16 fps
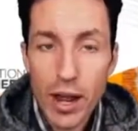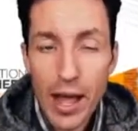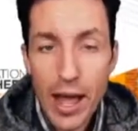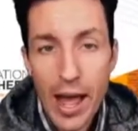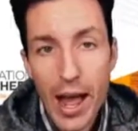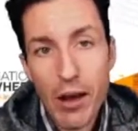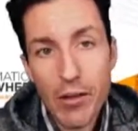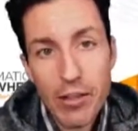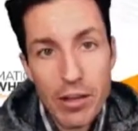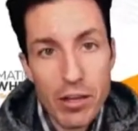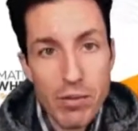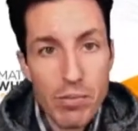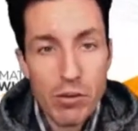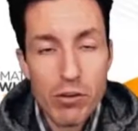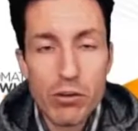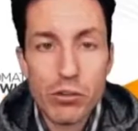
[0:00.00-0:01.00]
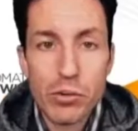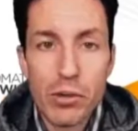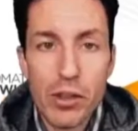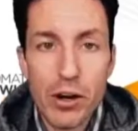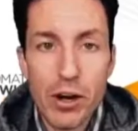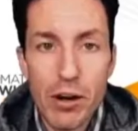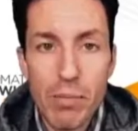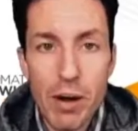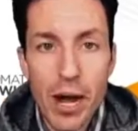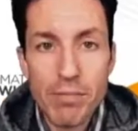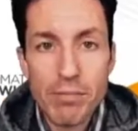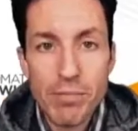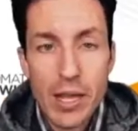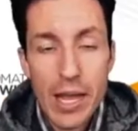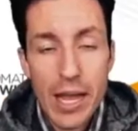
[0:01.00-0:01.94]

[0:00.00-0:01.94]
how they can be used within our bot,